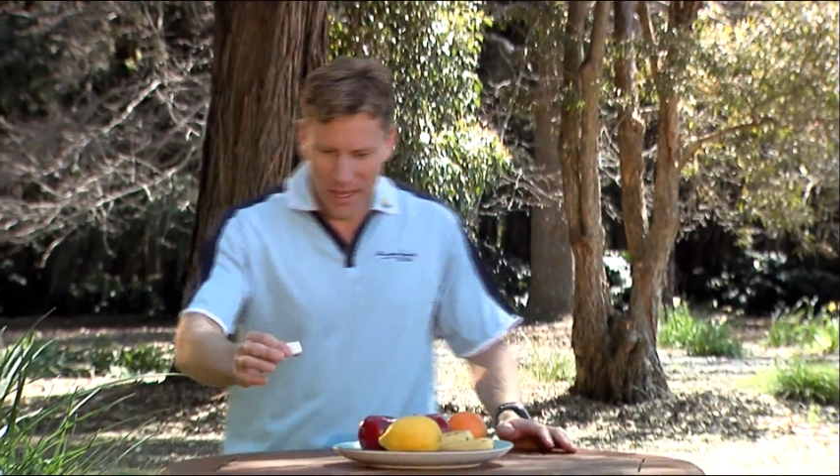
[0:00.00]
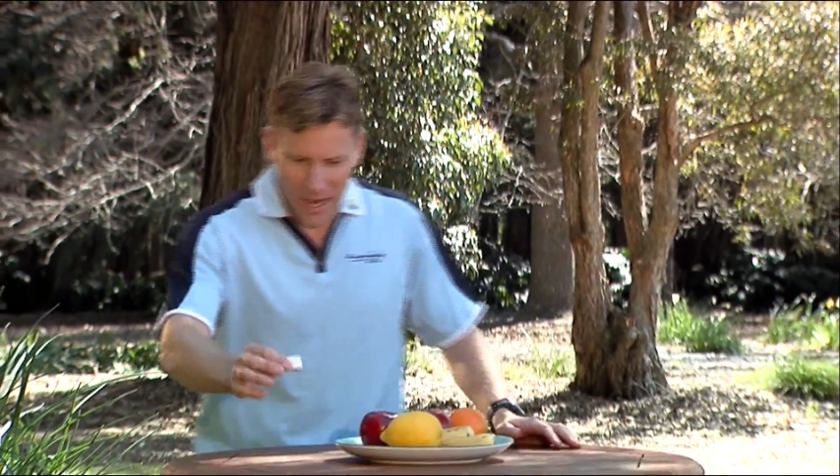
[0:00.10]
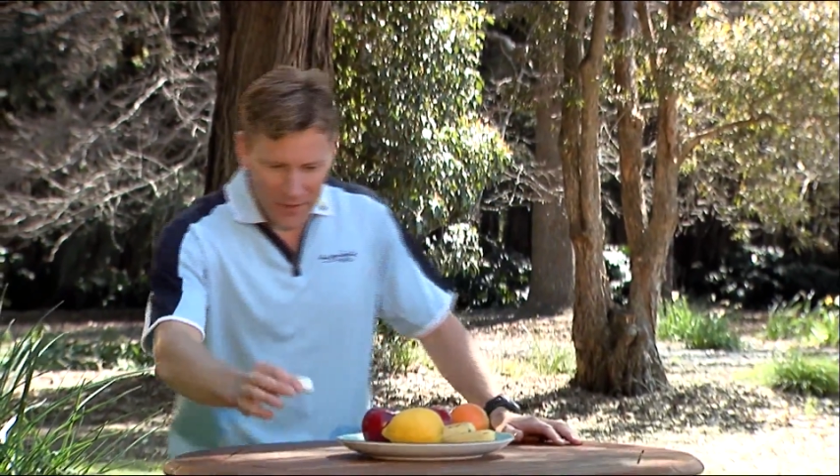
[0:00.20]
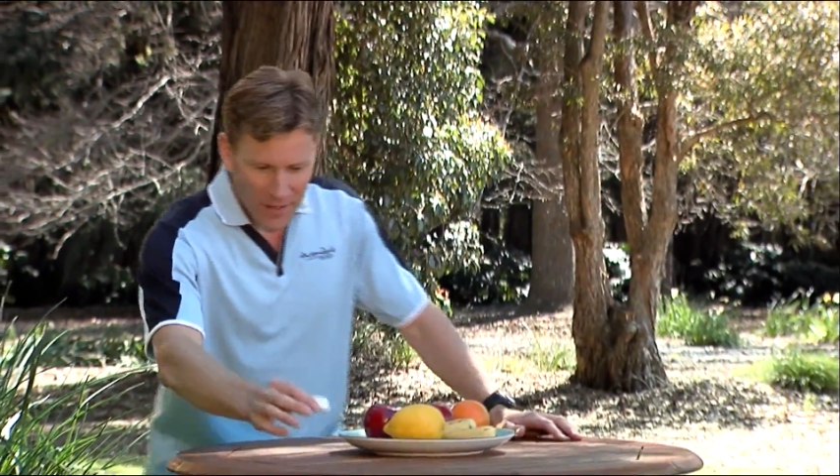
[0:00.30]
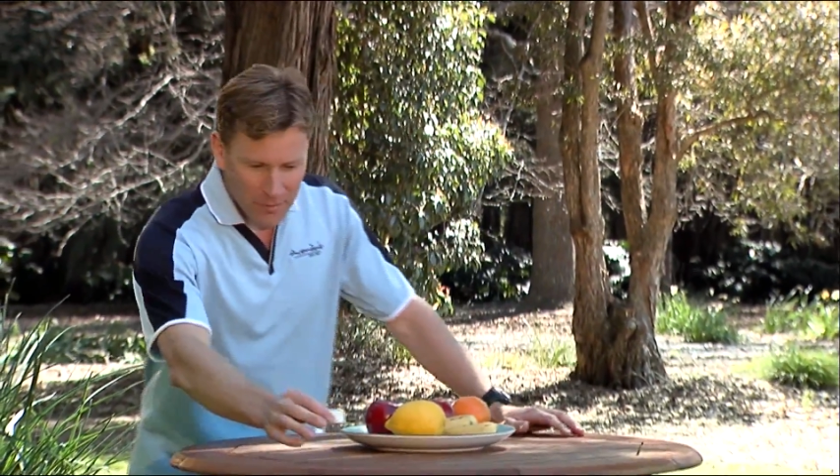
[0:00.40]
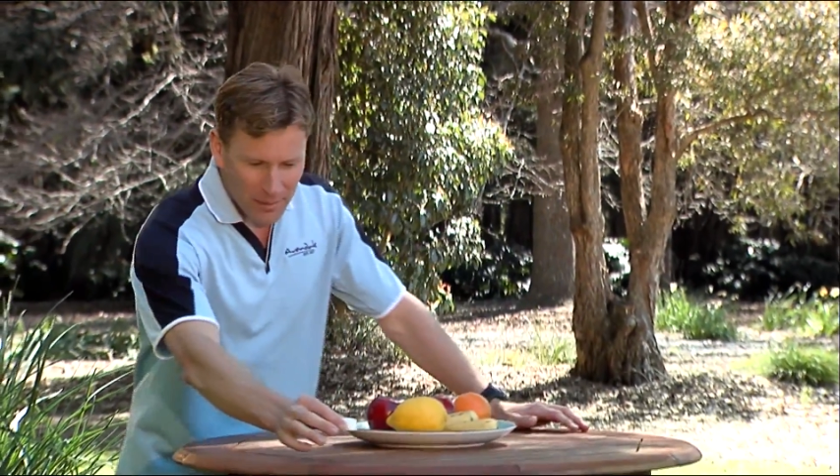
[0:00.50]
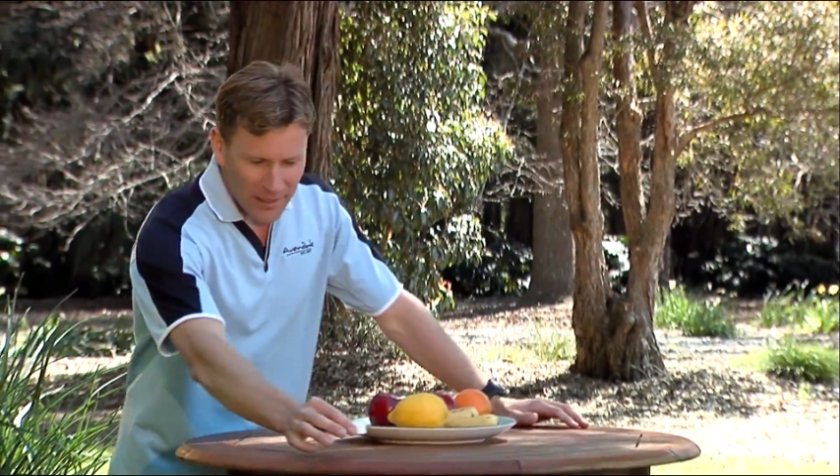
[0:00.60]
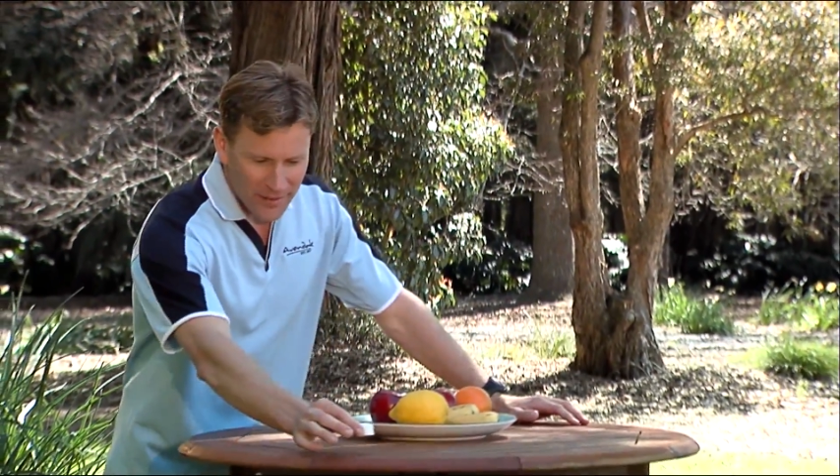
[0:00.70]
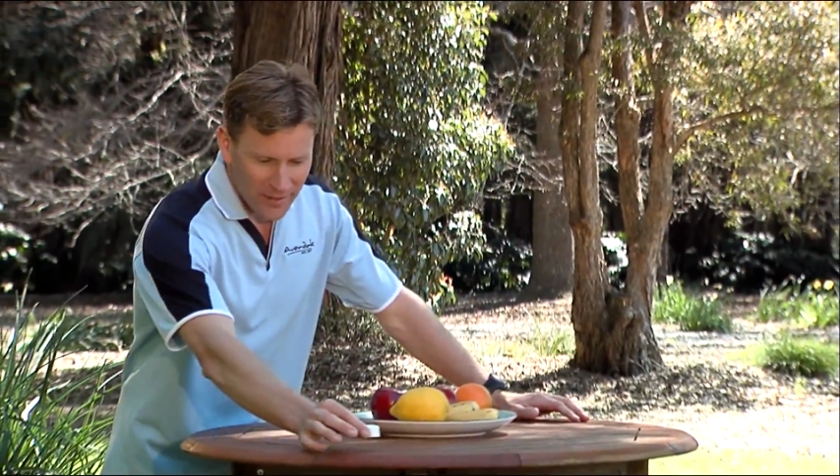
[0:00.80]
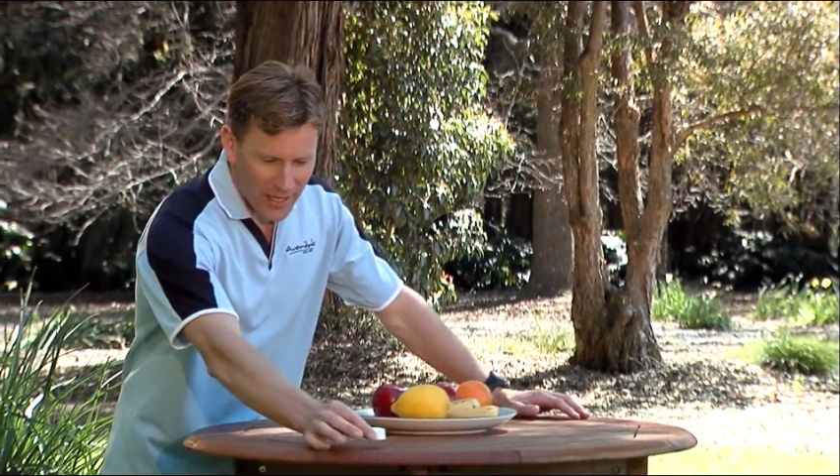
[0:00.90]
and they'd
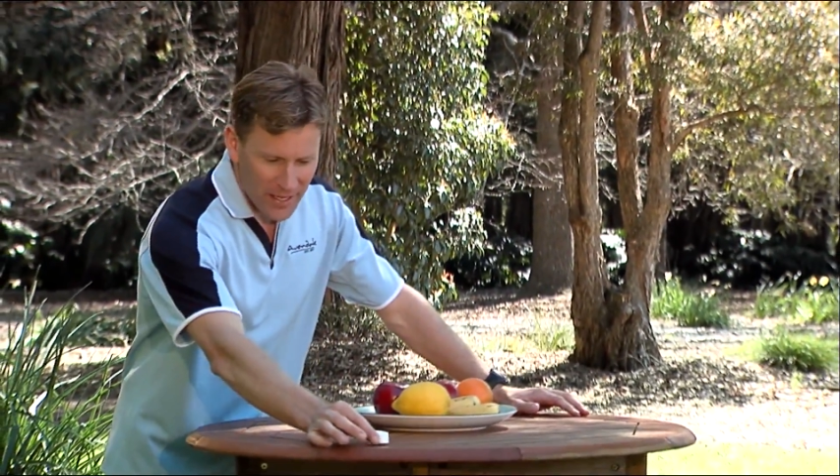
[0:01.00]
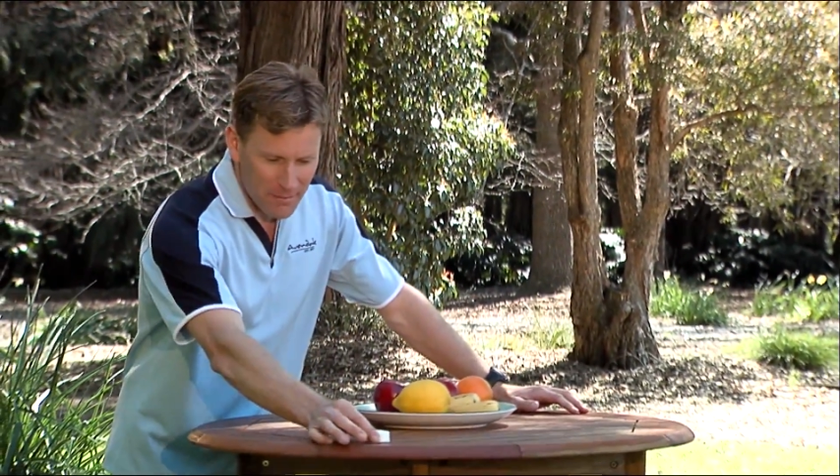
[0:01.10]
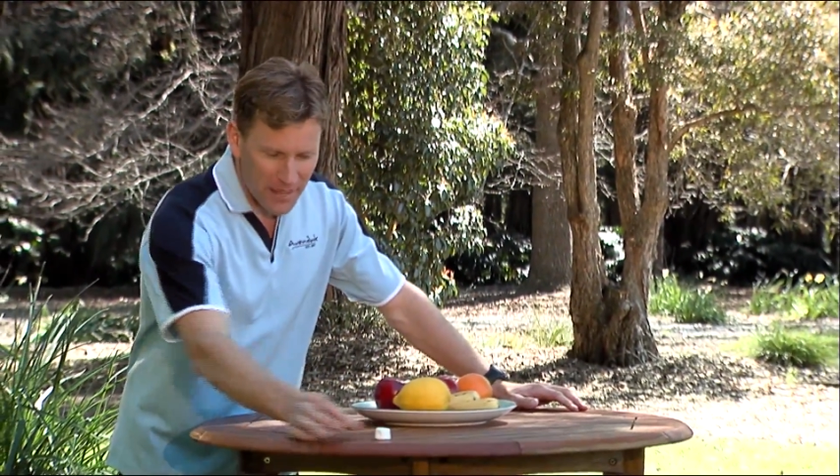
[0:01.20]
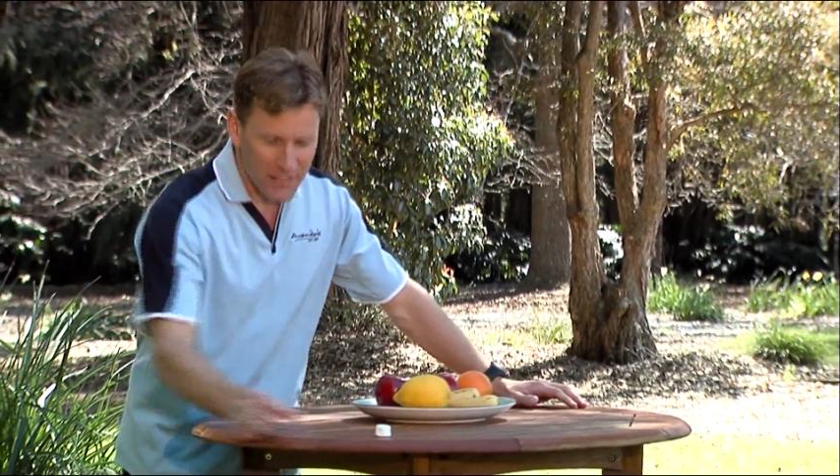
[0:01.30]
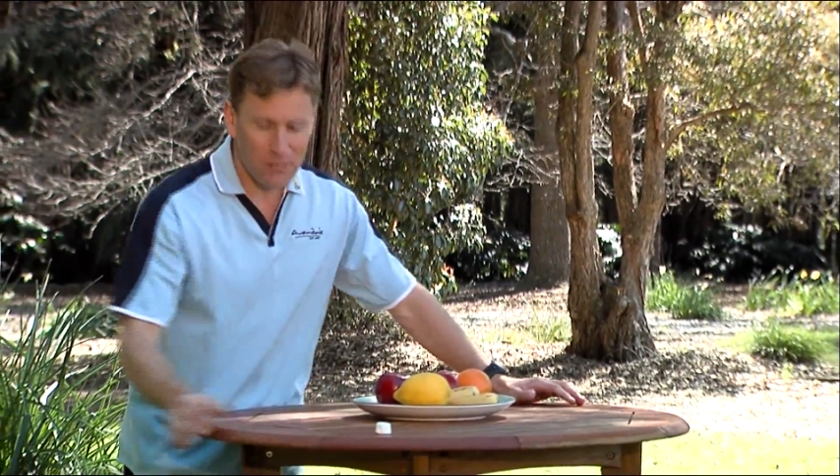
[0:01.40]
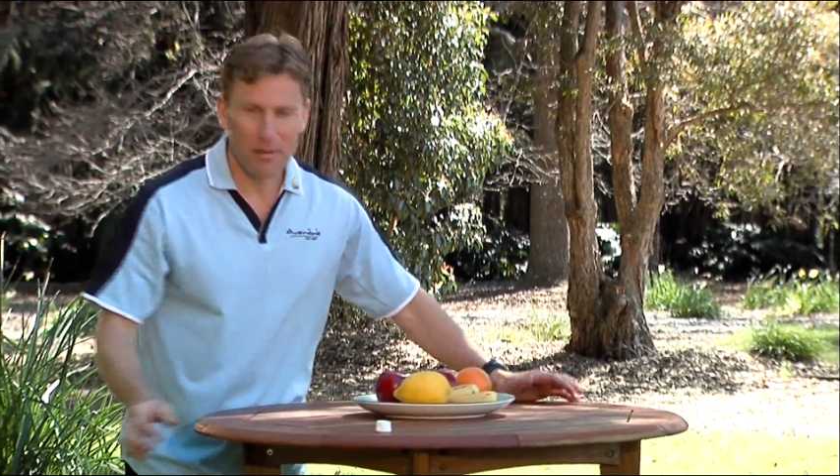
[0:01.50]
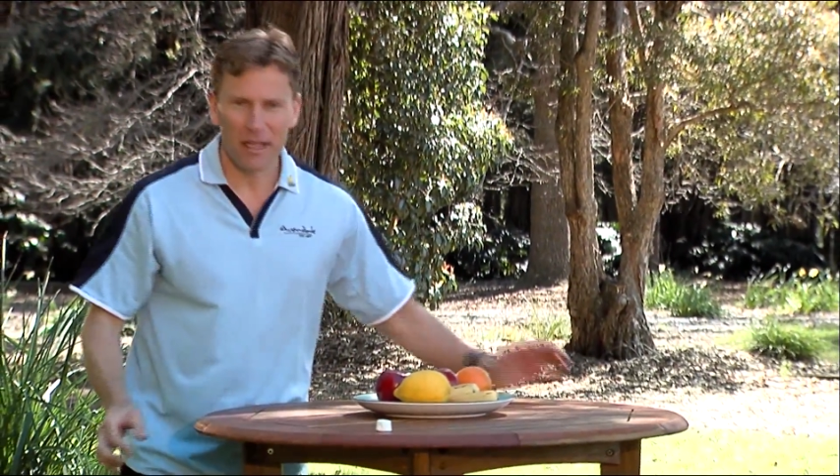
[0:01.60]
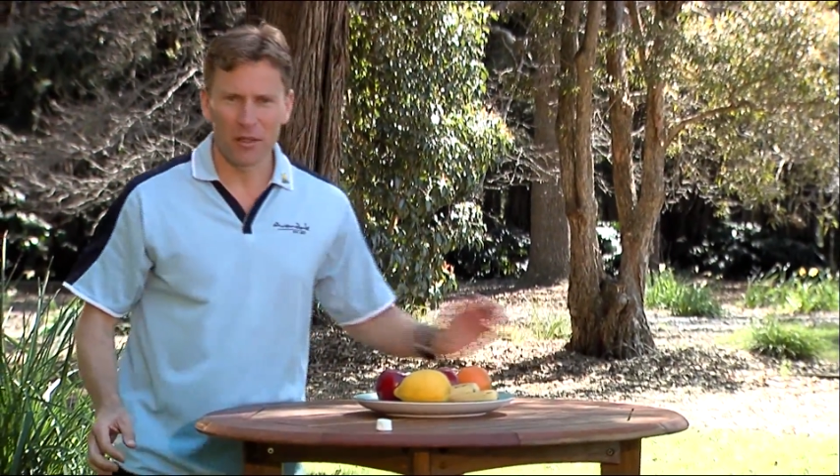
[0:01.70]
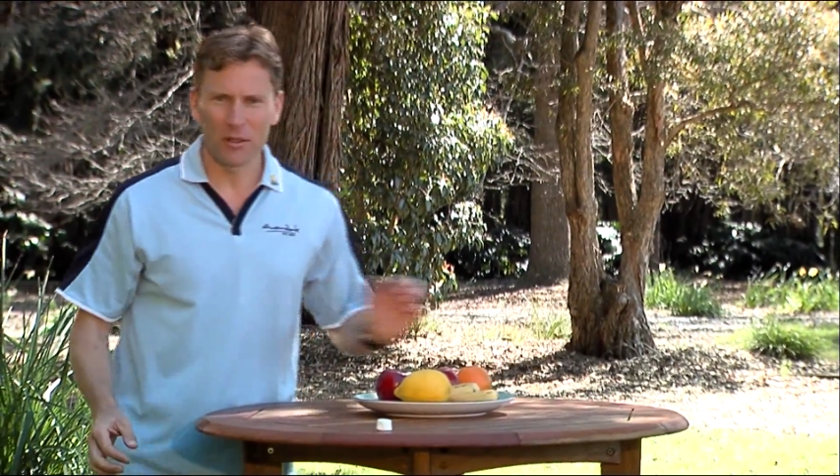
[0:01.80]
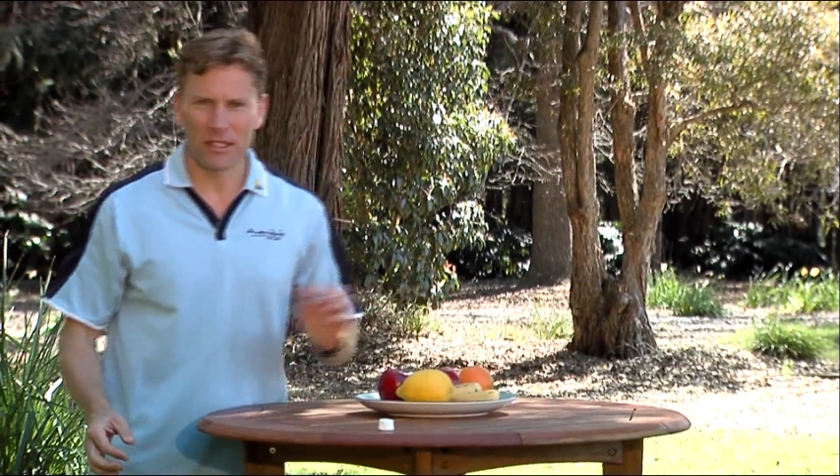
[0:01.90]
place a
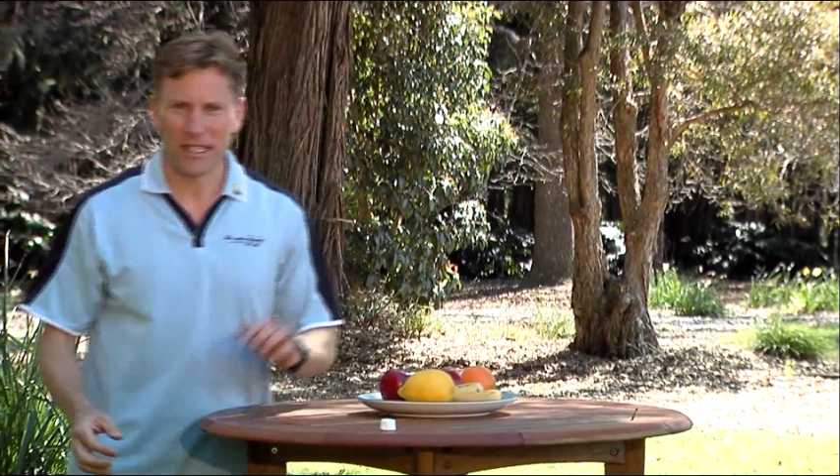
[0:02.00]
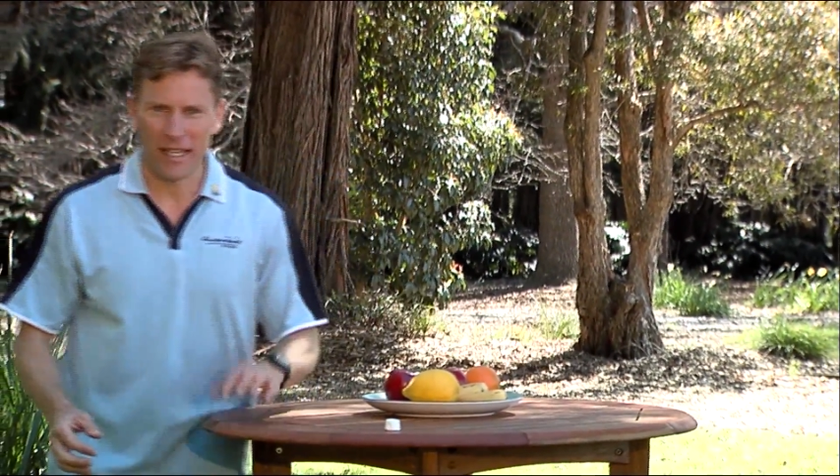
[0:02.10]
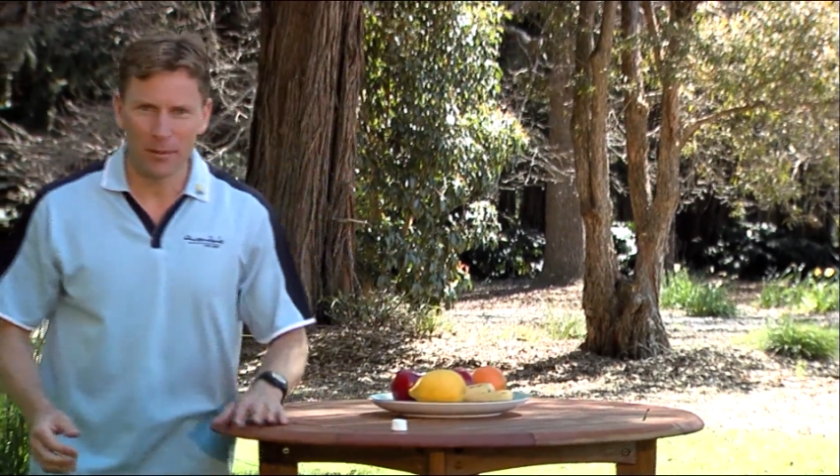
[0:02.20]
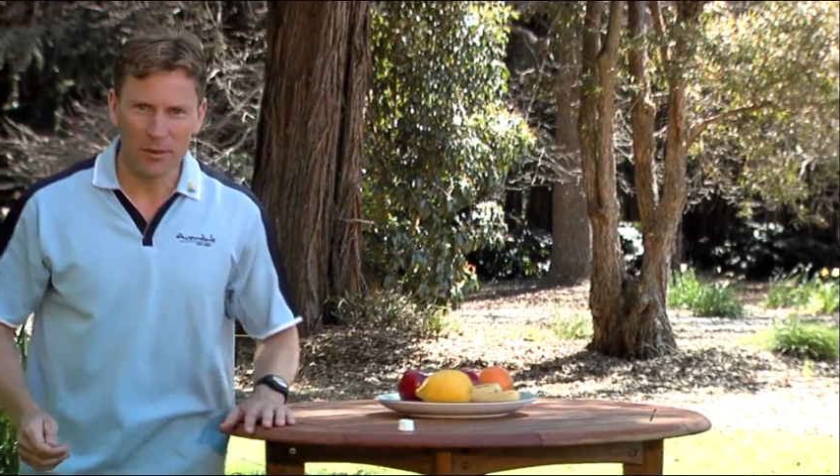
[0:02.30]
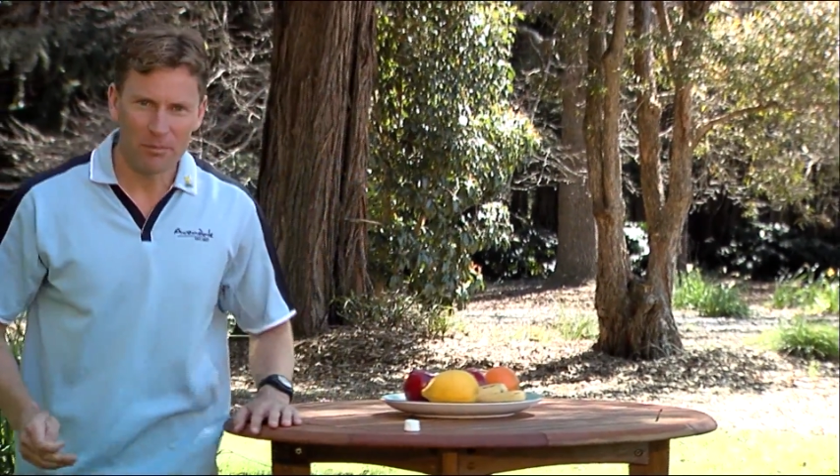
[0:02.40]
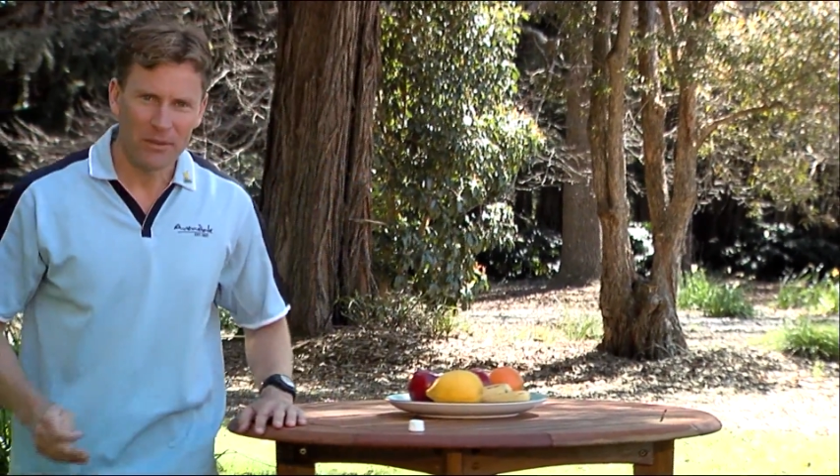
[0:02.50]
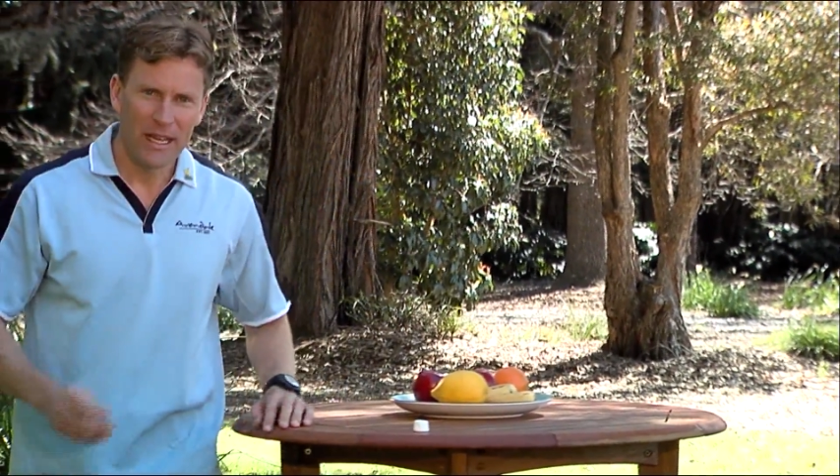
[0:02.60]
marshmallow on the table